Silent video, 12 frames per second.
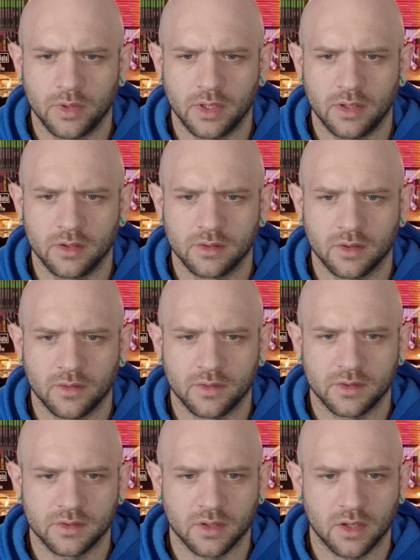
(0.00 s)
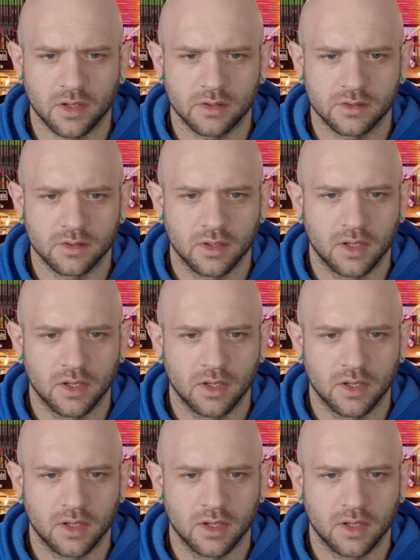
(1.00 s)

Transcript: the ears off the stalks,